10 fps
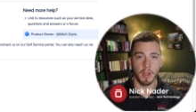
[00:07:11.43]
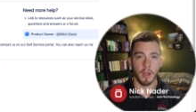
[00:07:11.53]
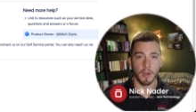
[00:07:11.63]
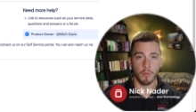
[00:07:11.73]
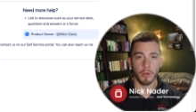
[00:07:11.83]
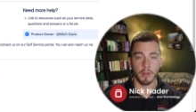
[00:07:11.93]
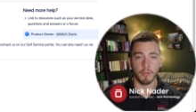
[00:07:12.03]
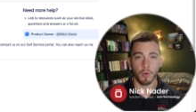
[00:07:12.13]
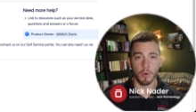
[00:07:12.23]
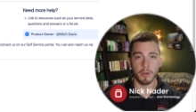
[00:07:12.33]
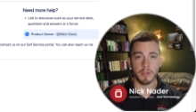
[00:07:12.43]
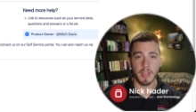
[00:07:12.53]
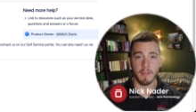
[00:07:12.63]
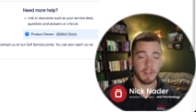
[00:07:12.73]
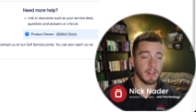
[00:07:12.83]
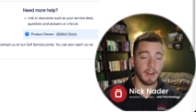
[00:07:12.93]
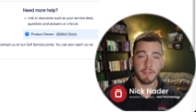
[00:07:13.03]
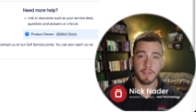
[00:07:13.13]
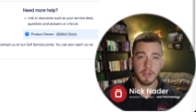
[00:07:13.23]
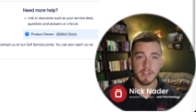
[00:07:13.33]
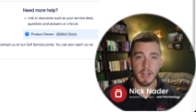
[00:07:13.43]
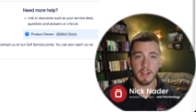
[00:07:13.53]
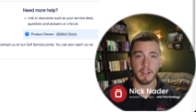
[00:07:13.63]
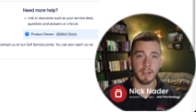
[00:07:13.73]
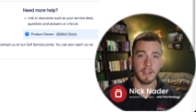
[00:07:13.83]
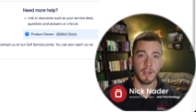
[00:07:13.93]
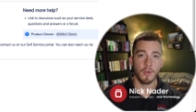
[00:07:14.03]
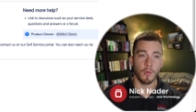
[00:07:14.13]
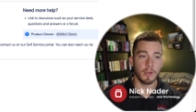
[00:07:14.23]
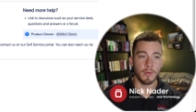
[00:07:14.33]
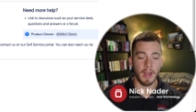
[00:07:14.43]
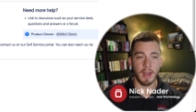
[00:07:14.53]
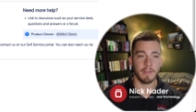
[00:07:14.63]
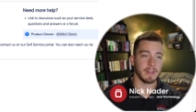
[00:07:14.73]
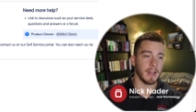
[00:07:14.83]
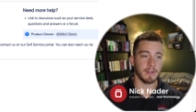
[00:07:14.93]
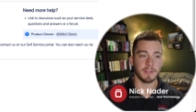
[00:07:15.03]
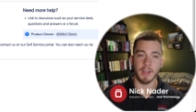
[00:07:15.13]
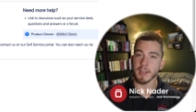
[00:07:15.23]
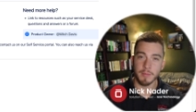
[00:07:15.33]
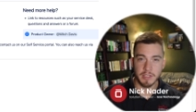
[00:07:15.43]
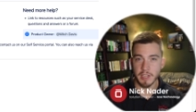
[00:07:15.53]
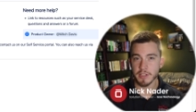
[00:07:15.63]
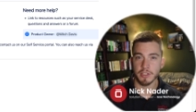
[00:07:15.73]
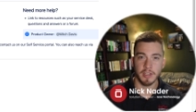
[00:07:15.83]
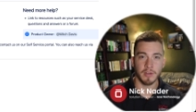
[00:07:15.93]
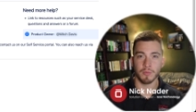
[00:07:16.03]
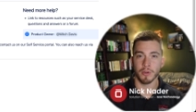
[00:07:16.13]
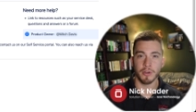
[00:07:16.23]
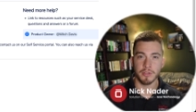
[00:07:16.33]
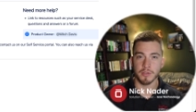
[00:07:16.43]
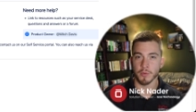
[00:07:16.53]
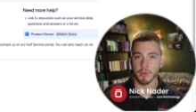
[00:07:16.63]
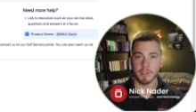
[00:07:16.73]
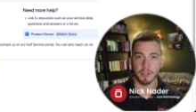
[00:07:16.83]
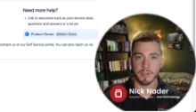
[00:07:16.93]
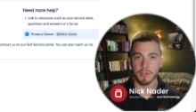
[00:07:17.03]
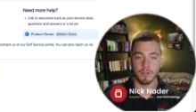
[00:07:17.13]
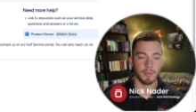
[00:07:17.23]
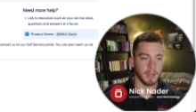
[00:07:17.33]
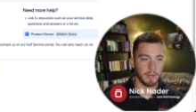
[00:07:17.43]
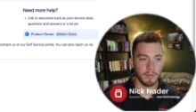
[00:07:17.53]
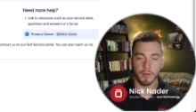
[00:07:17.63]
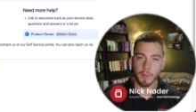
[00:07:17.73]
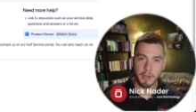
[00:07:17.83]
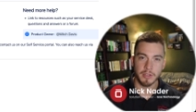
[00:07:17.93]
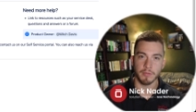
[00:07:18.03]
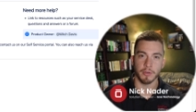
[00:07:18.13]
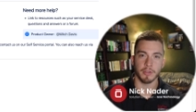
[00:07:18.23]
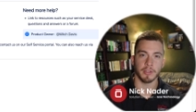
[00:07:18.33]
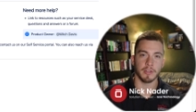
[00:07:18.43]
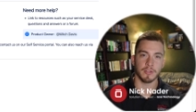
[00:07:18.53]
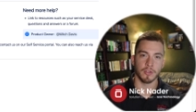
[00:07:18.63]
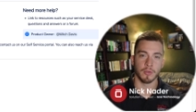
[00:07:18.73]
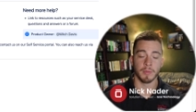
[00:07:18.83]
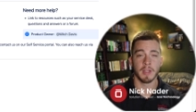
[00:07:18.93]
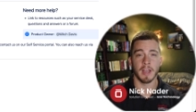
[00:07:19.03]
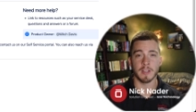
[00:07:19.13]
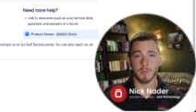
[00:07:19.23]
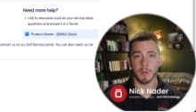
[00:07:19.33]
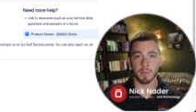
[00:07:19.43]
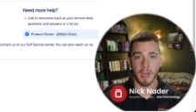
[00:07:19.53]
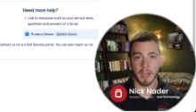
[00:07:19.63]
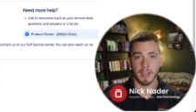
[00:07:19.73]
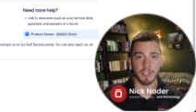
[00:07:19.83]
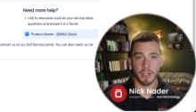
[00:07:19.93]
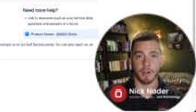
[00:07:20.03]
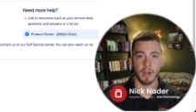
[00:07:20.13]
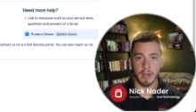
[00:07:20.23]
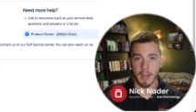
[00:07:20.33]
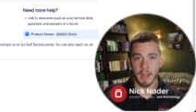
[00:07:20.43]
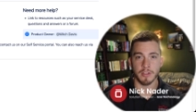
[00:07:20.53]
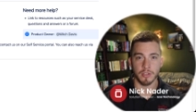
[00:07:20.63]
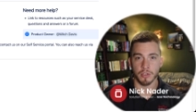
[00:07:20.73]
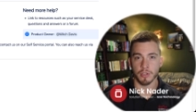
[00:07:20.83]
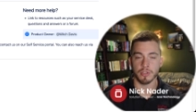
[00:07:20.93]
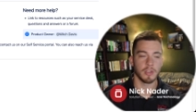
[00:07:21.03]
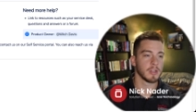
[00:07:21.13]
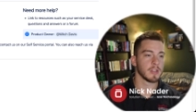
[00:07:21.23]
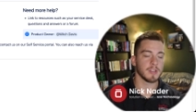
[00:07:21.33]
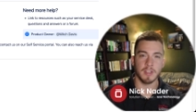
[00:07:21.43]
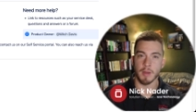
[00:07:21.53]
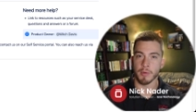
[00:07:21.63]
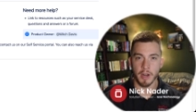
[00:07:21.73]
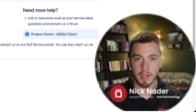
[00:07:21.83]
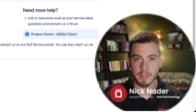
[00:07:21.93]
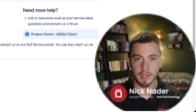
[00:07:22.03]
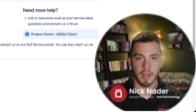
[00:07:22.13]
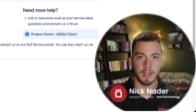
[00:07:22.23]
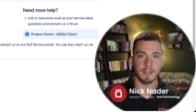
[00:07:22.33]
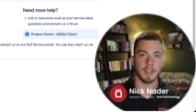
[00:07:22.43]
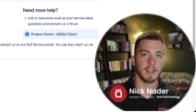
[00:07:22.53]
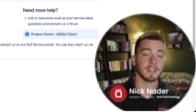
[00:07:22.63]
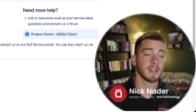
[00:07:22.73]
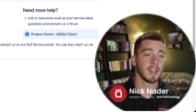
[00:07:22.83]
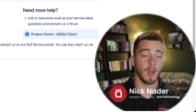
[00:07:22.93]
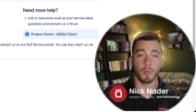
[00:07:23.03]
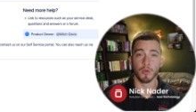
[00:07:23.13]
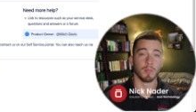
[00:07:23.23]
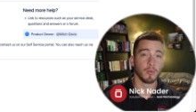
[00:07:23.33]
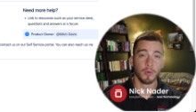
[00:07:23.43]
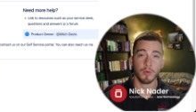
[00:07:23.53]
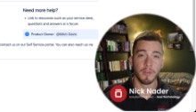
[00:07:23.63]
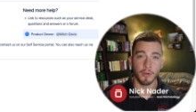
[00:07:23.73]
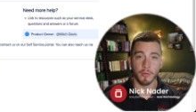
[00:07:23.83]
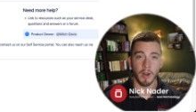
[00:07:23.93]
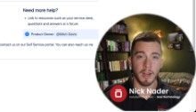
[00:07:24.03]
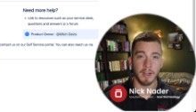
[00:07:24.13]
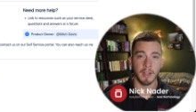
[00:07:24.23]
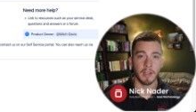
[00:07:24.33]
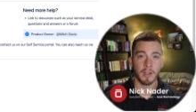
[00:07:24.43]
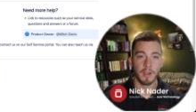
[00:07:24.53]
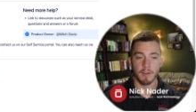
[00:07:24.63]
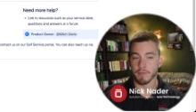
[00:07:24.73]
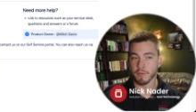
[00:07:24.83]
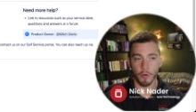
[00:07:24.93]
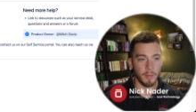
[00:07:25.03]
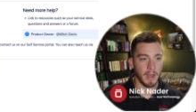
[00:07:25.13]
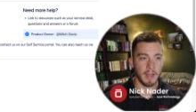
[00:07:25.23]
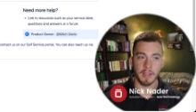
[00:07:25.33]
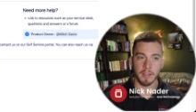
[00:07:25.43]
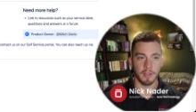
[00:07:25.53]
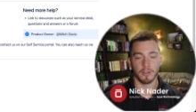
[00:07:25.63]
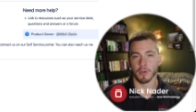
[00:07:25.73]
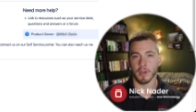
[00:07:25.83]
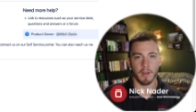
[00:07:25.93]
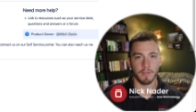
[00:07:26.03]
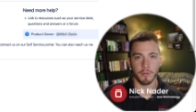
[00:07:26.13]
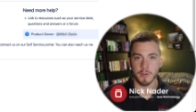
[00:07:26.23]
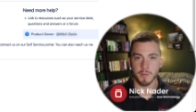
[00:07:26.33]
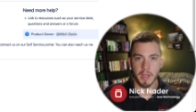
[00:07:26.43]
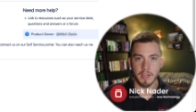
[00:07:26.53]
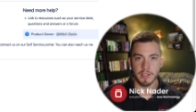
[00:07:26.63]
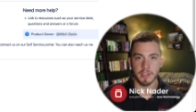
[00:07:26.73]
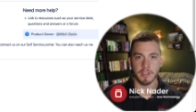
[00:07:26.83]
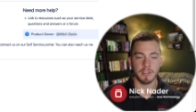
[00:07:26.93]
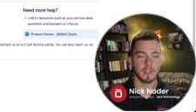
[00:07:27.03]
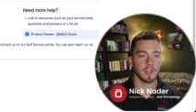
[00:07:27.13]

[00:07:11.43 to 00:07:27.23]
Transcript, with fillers: uh, will of course have a lot of functionality when you have a lot of documentation and words for it to consume, a lot of information for it to consume, and spit back and generate answers, summarize content, help you improve your writing, formatting your Confluence pages,